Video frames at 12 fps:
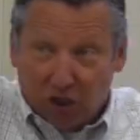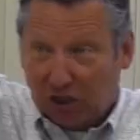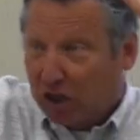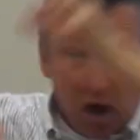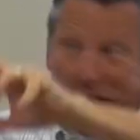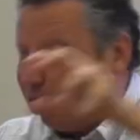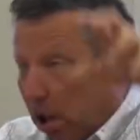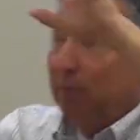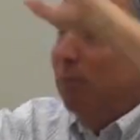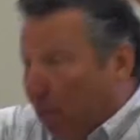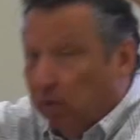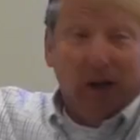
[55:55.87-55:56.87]
just constantly
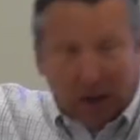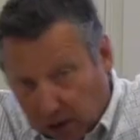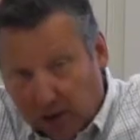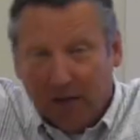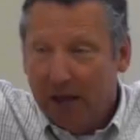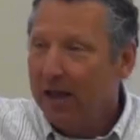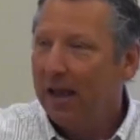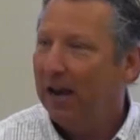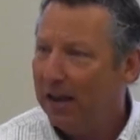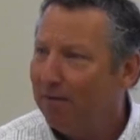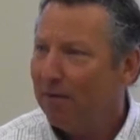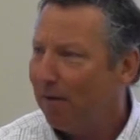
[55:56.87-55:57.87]
moving.
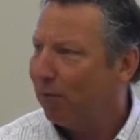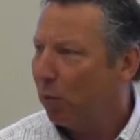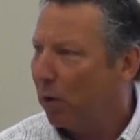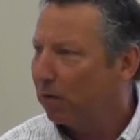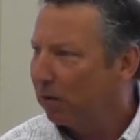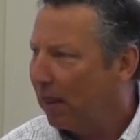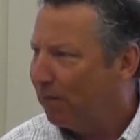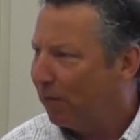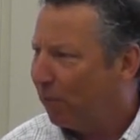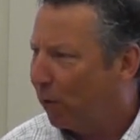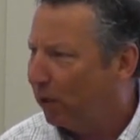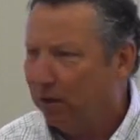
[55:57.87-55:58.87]
Any of you ever worked with 11
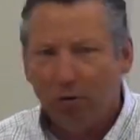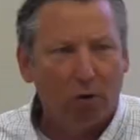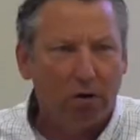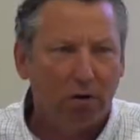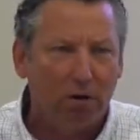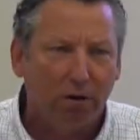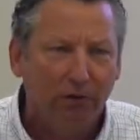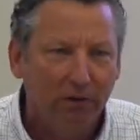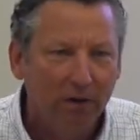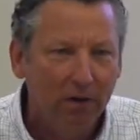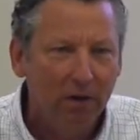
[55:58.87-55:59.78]
to 14 year old girls?